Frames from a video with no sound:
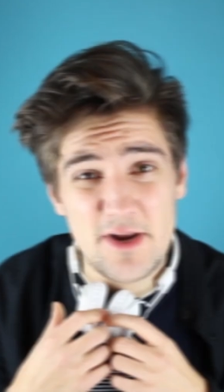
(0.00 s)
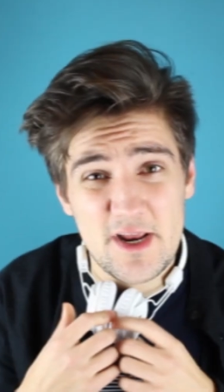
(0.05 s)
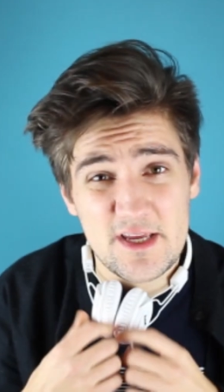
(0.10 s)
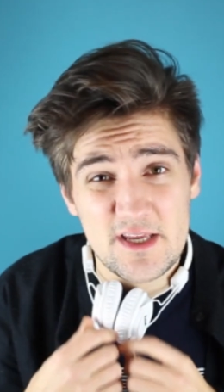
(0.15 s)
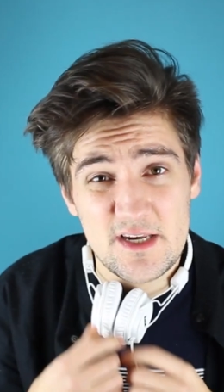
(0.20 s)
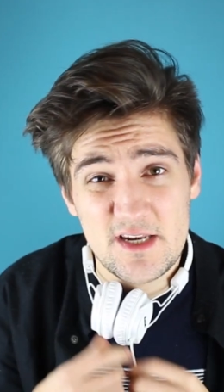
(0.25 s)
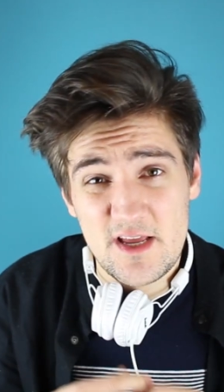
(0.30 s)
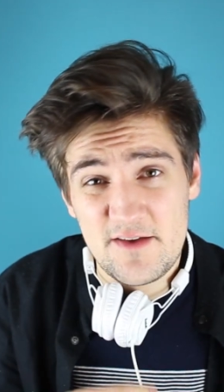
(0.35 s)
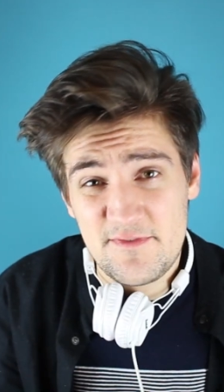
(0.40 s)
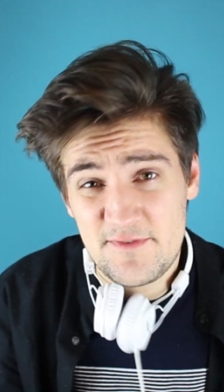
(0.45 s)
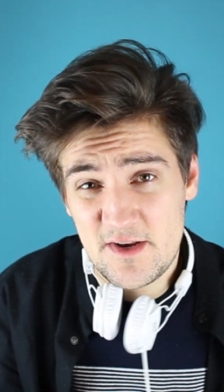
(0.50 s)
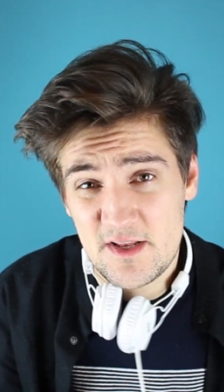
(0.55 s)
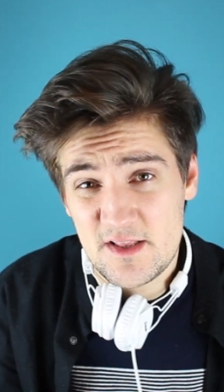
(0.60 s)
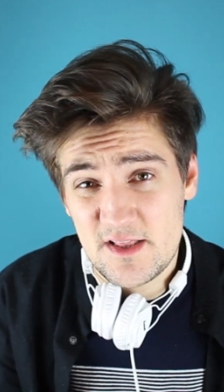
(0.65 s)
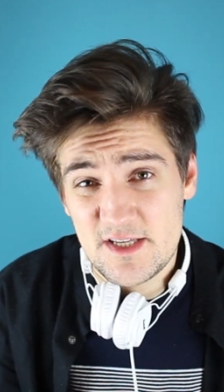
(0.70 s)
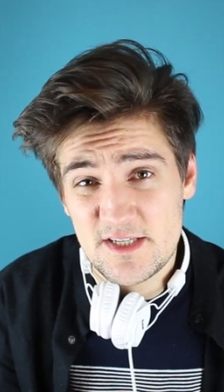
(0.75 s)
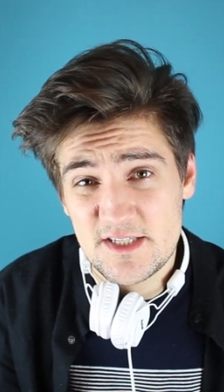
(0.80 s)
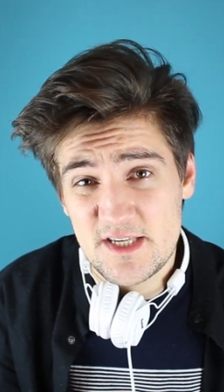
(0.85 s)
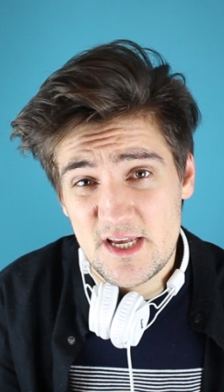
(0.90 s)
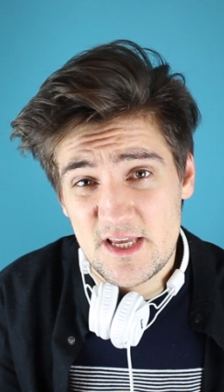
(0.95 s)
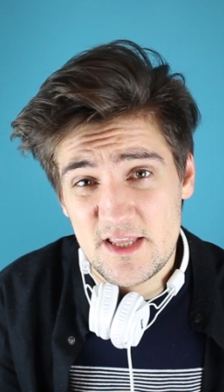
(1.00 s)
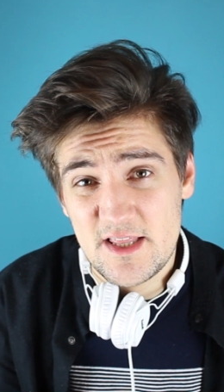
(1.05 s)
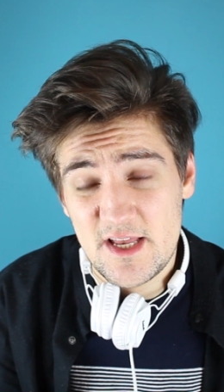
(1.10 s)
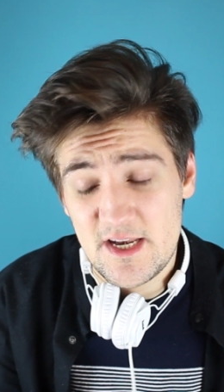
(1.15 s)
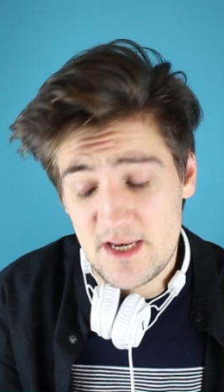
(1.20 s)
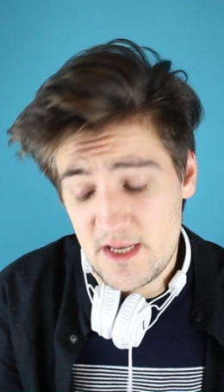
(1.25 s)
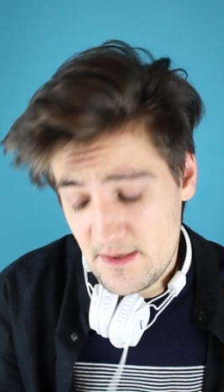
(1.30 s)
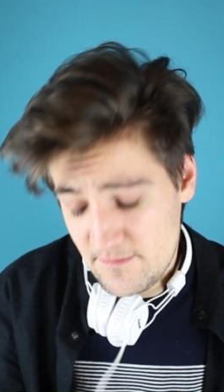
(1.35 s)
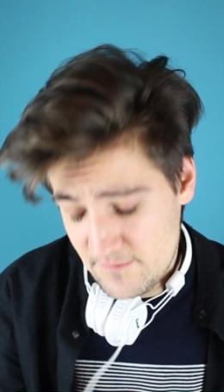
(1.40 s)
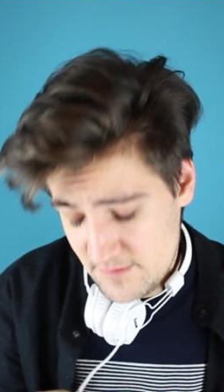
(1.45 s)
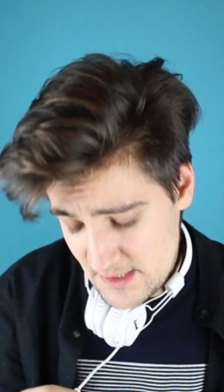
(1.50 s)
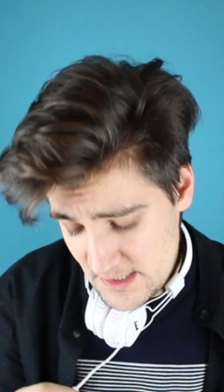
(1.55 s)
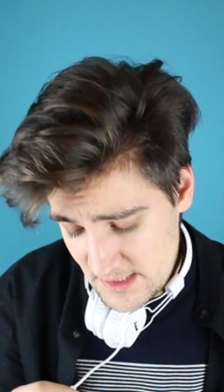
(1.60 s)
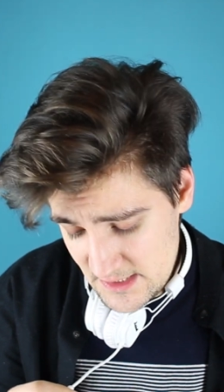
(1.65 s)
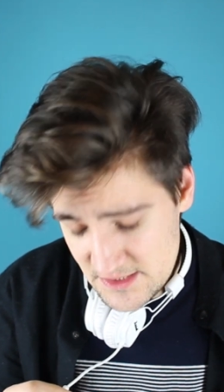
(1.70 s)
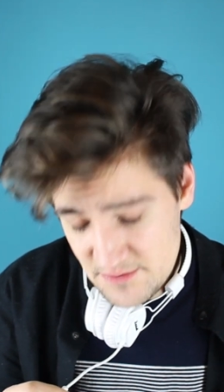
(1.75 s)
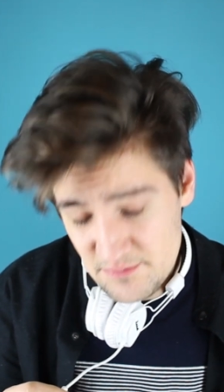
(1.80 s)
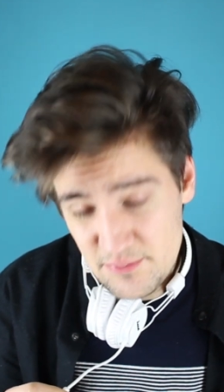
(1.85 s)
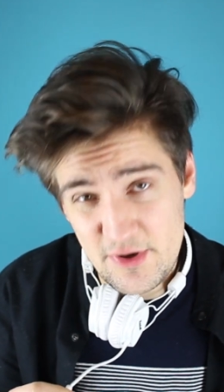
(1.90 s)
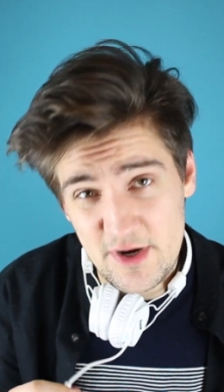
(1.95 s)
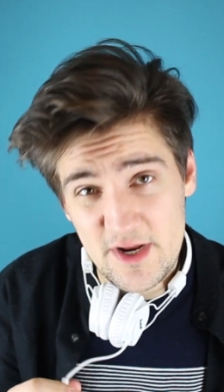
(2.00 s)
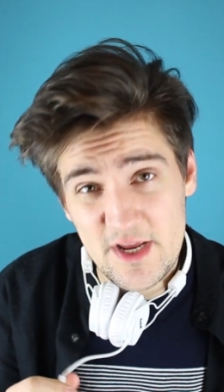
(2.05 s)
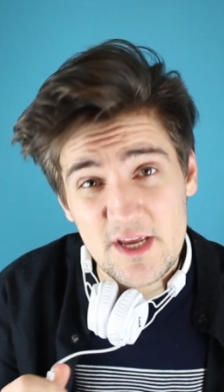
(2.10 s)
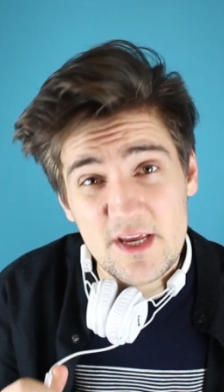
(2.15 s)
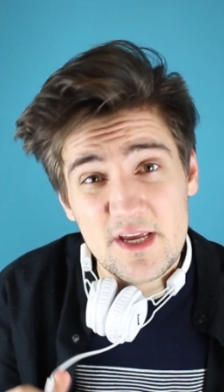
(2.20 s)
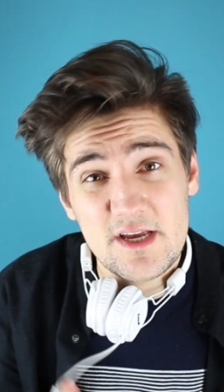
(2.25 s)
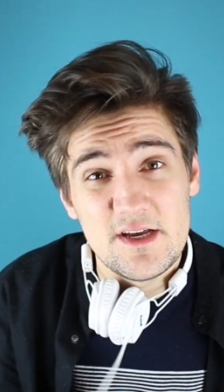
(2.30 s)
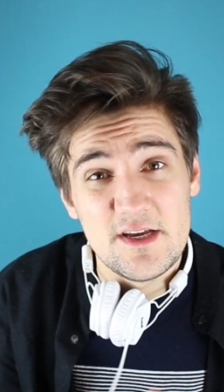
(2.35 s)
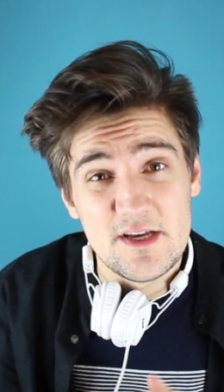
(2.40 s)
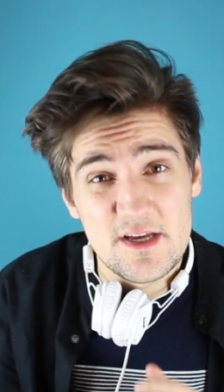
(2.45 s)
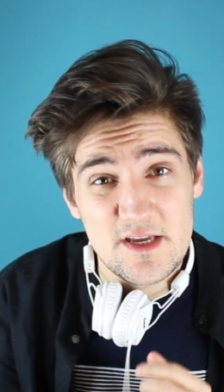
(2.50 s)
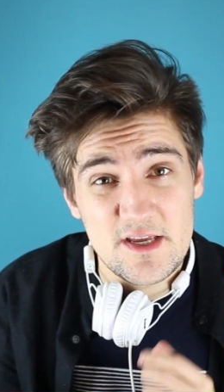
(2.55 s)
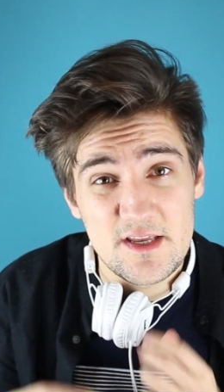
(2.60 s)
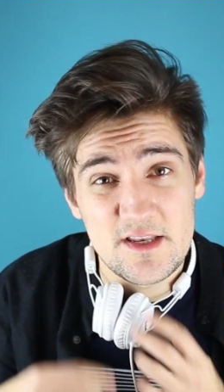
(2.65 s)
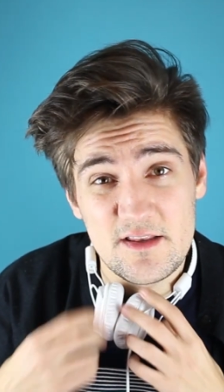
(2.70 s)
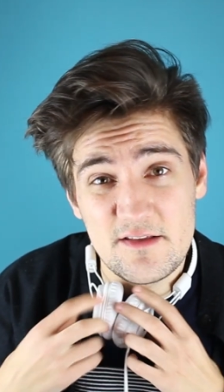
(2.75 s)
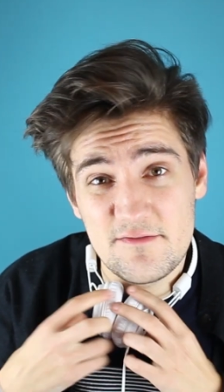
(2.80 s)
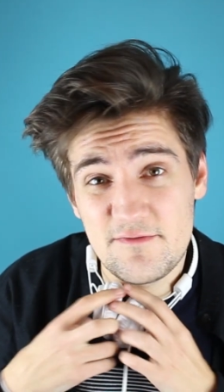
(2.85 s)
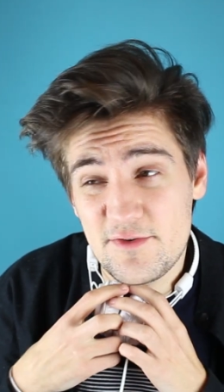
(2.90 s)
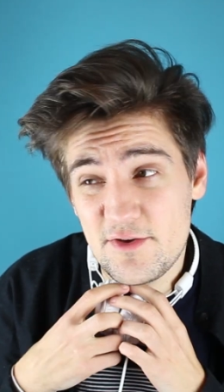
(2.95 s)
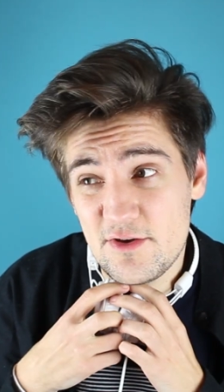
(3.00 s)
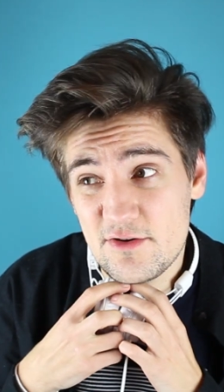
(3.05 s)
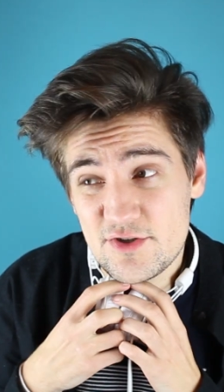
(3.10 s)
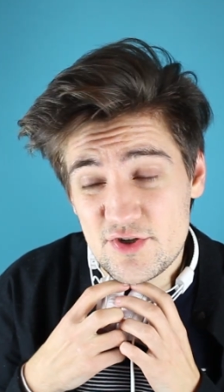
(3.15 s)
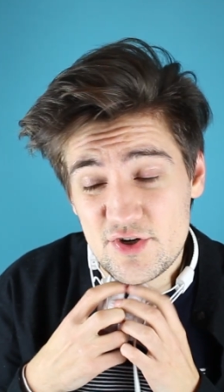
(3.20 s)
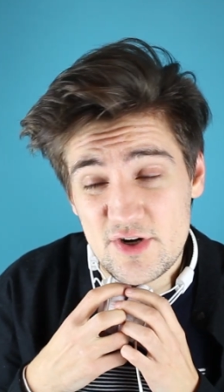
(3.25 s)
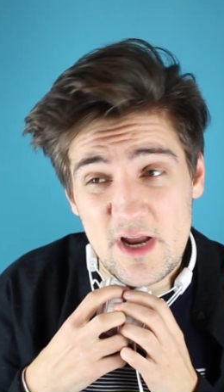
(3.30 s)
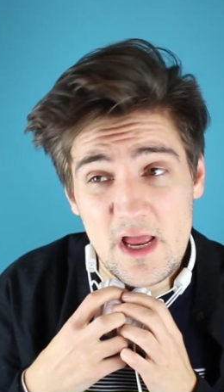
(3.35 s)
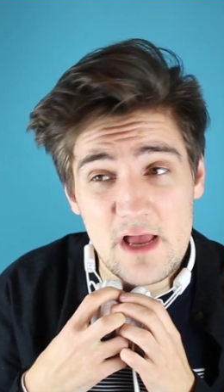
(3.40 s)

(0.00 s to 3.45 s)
But I can definitely say that if these break in the future,